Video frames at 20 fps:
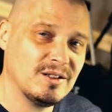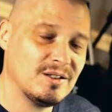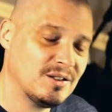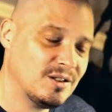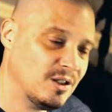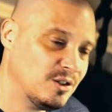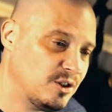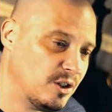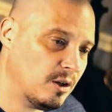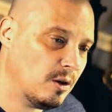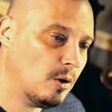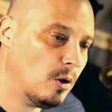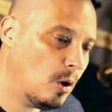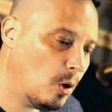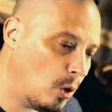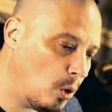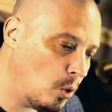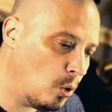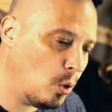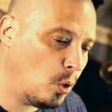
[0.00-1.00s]
is such an
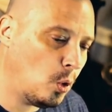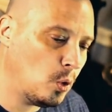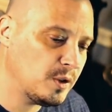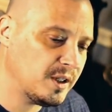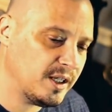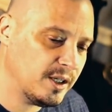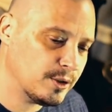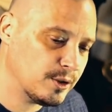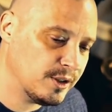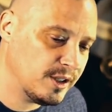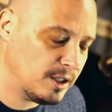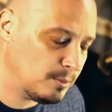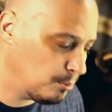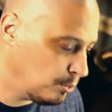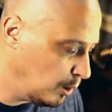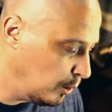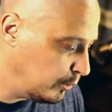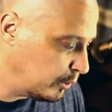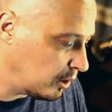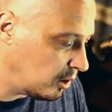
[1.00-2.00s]
old internet
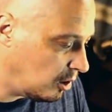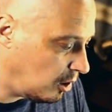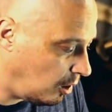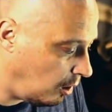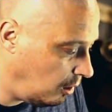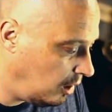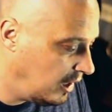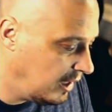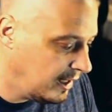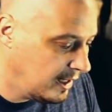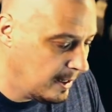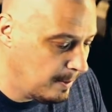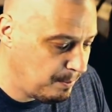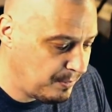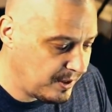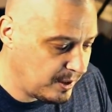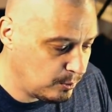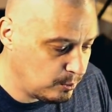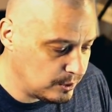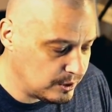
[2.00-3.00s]
protocol
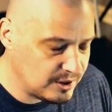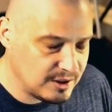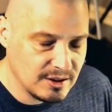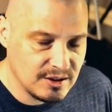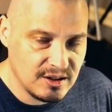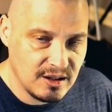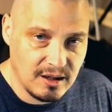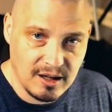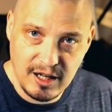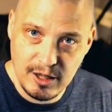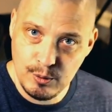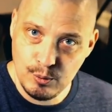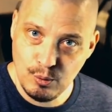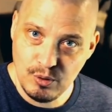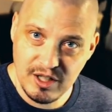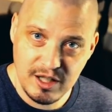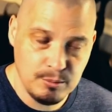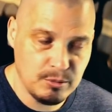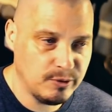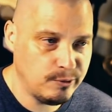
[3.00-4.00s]
that was designed
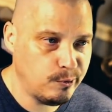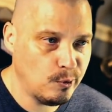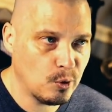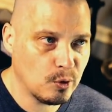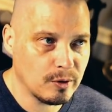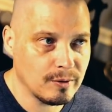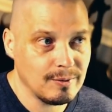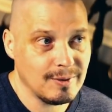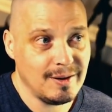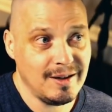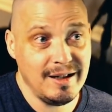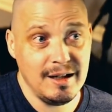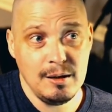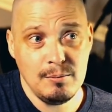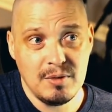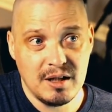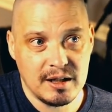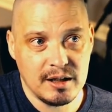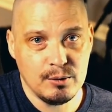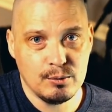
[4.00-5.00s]
way before
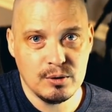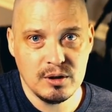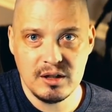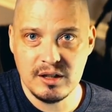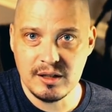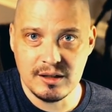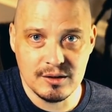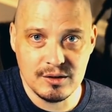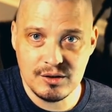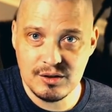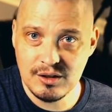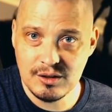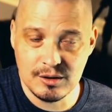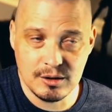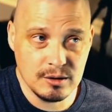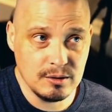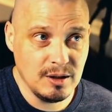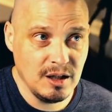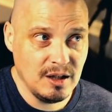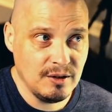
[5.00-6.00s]
anybody really
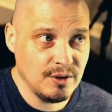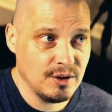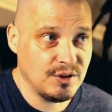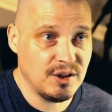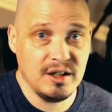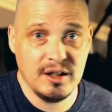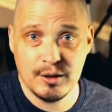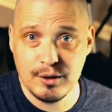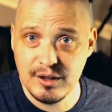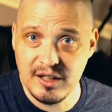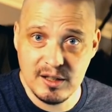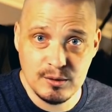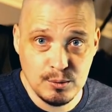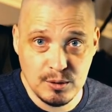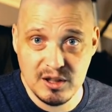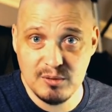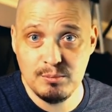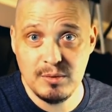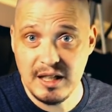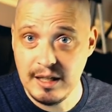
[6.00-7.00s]
considered that the internet
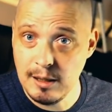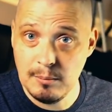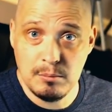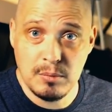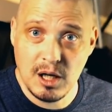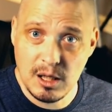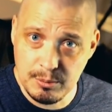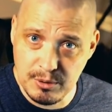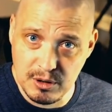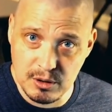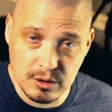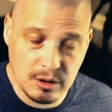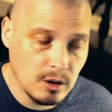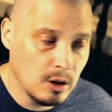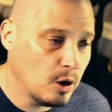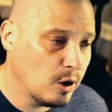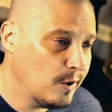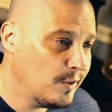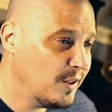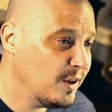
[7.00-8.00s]
would become popular,
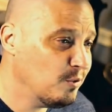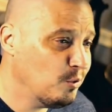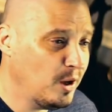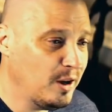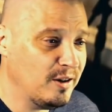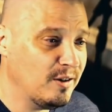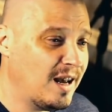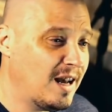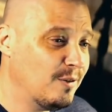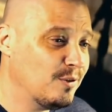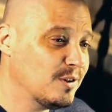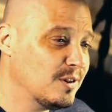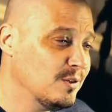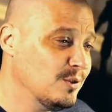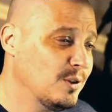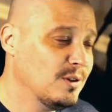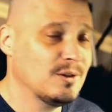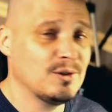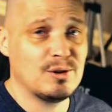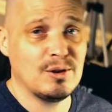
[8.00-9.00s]
or that we'd have
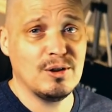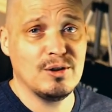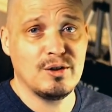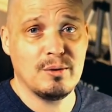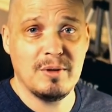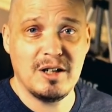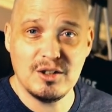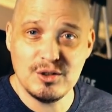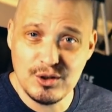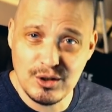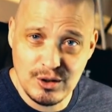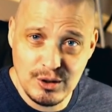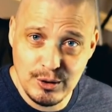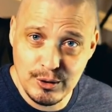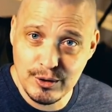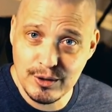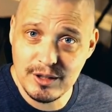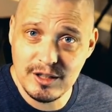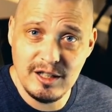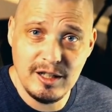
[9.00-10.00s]
concerns about
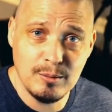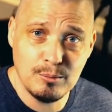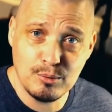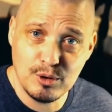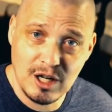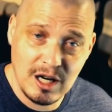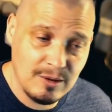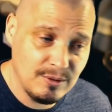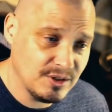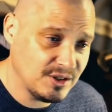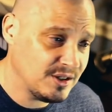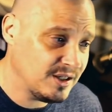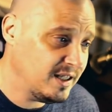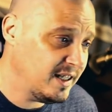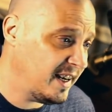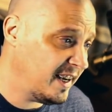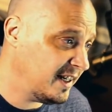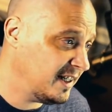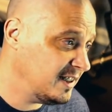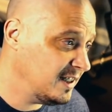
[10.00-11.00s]
security and
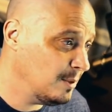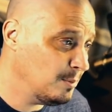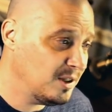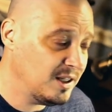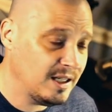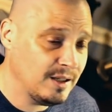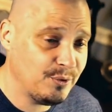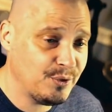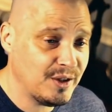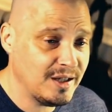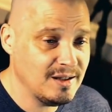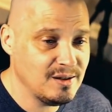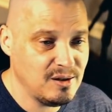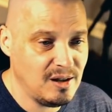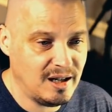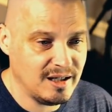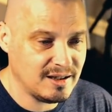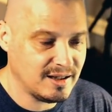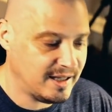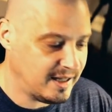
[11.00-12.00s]
privacy, anonymity, and things
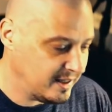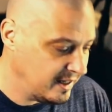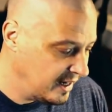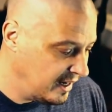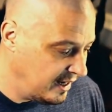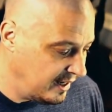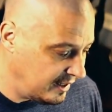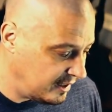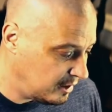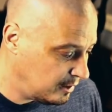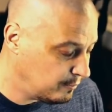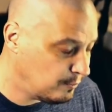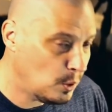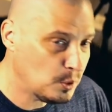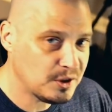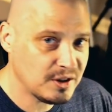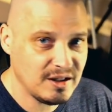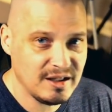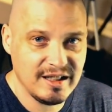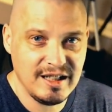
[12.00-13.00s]
like that. And
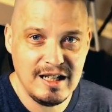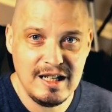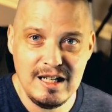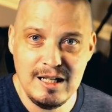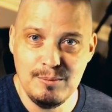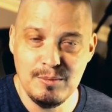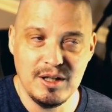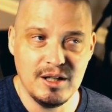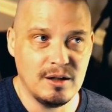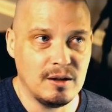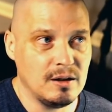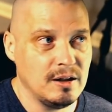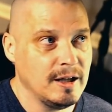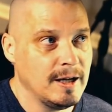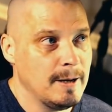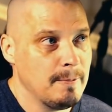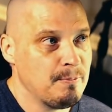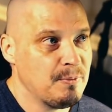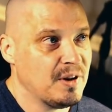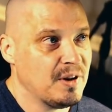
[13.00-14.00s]
unfortunately, email,
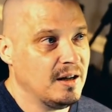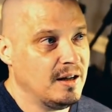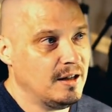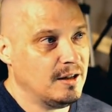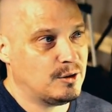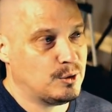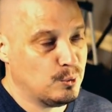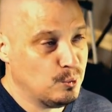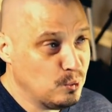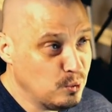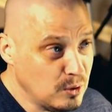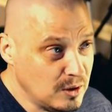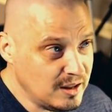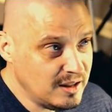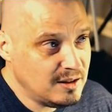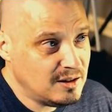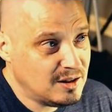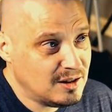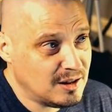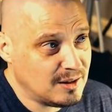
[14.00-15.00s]
it's
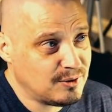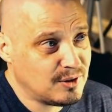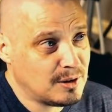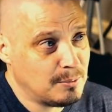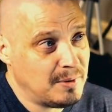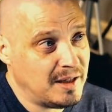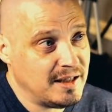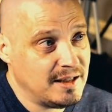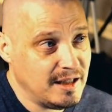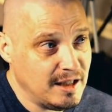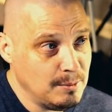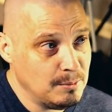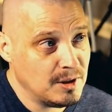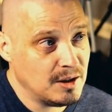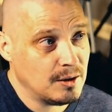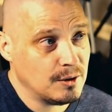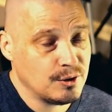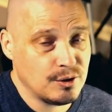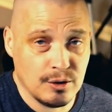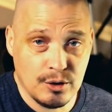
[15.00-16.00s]
really tough to make
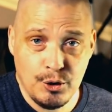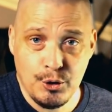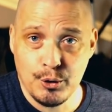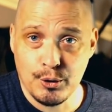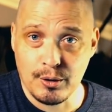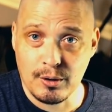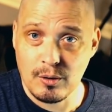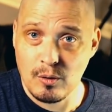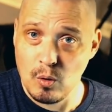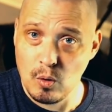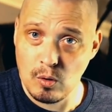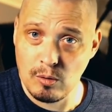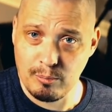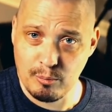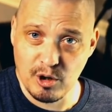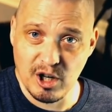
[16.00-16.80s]
email secure or